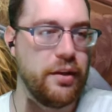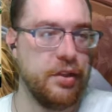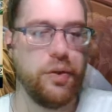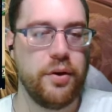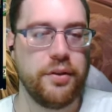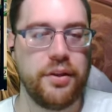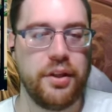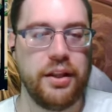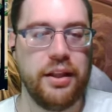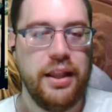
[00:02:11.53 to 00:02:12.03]
So
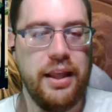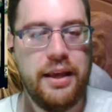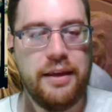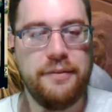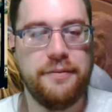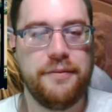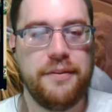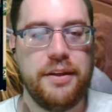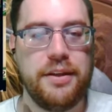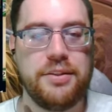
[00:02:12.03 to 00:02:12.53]
on the
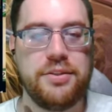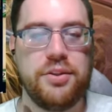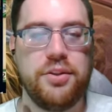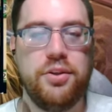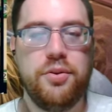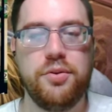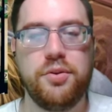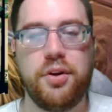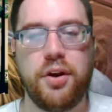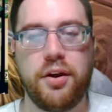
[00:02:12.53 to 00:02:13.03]
left is the
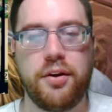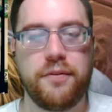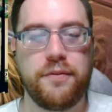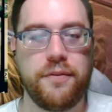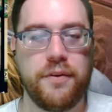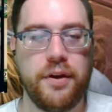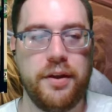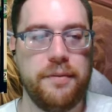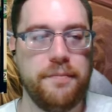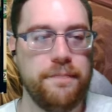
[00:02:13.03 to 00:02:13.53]
new card
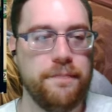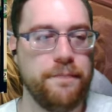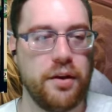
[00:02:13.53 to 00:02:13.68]
frame,